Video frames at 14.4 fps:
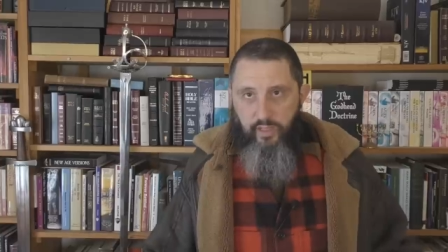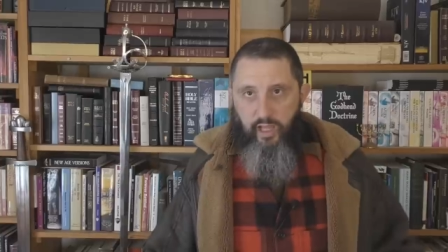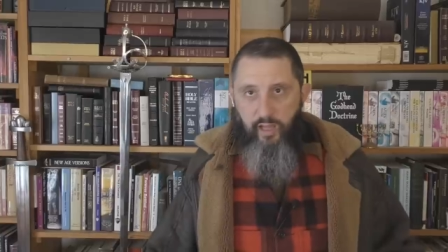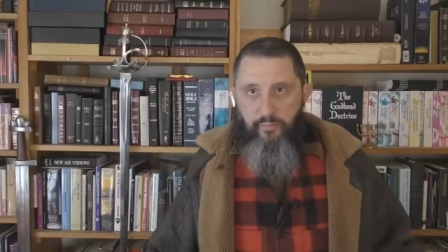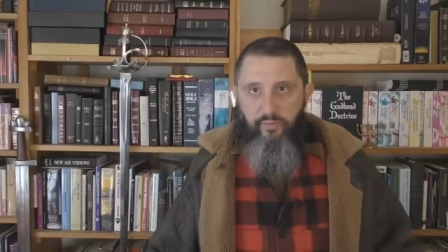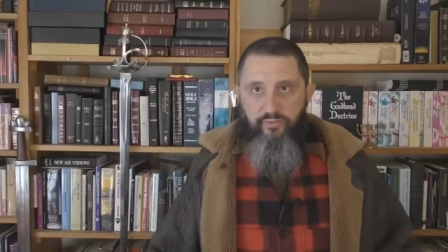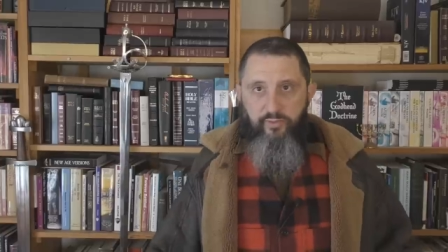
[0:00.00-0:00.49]

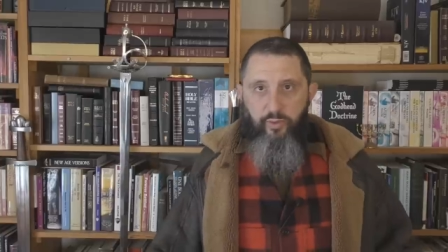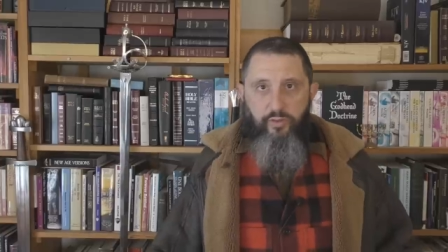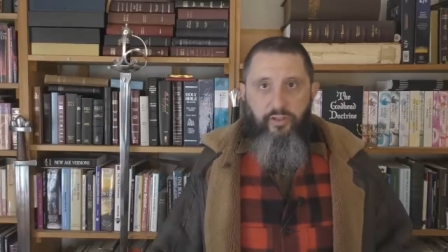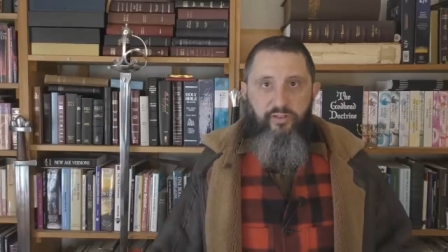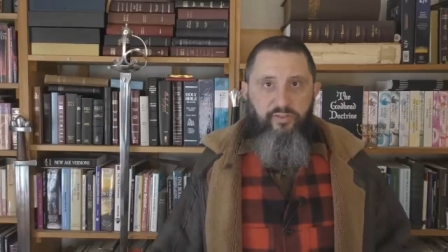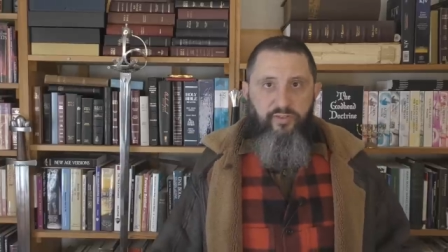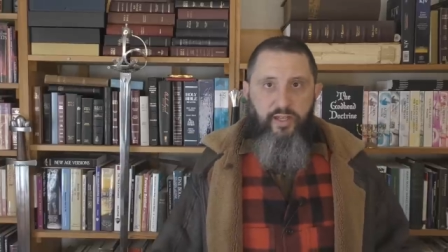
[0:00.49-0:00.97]
I'm
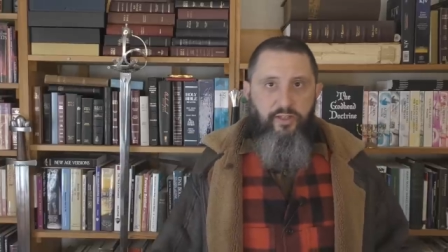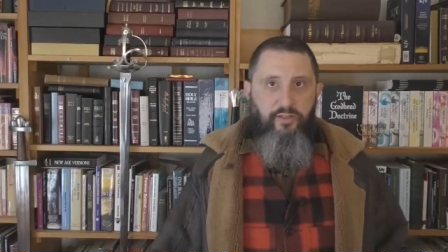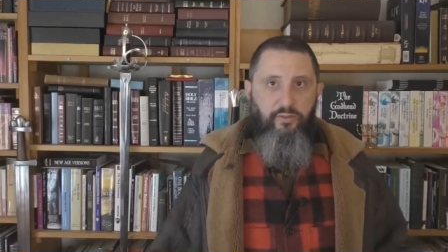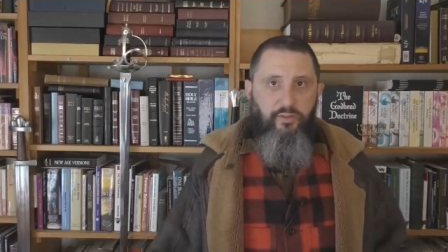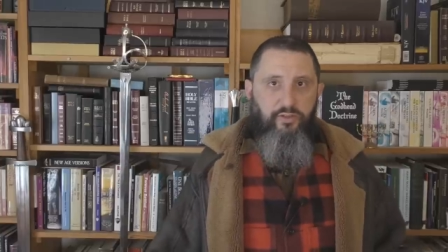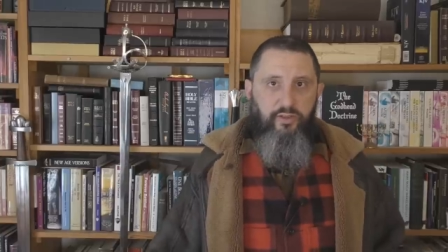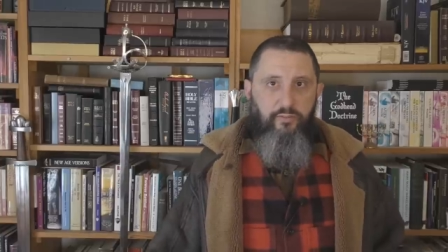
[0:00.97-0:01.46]
going to offend
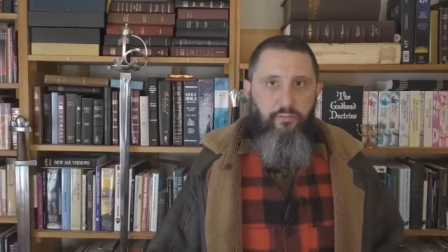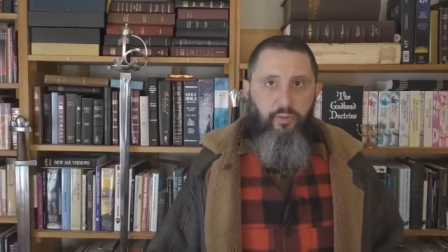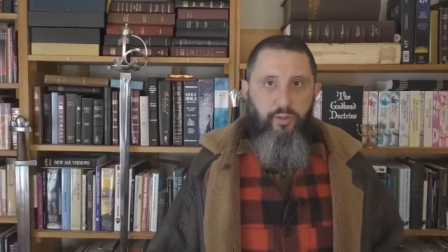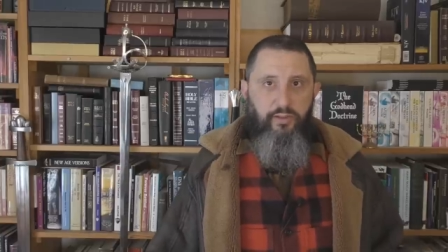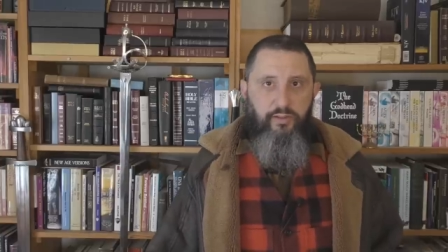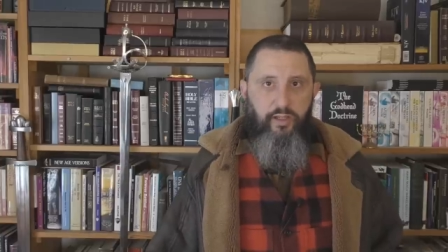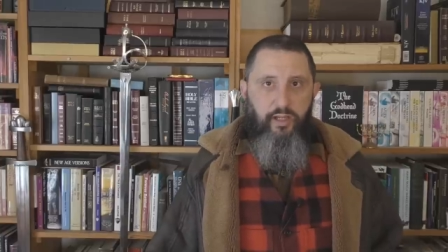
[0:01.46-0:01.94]
you at some
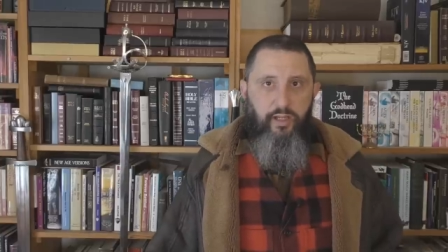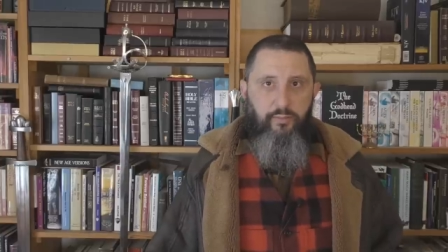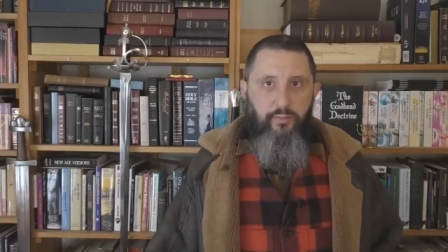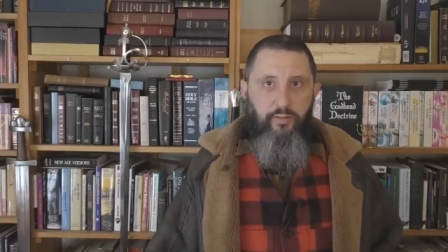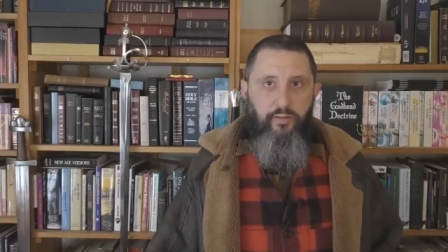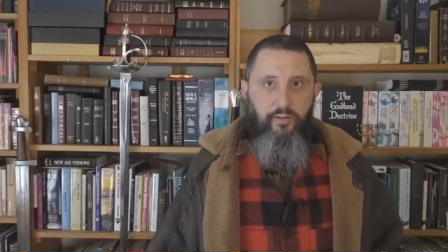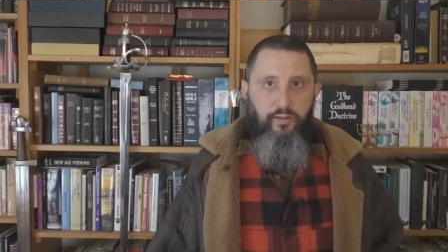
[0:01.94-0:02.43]
point in time,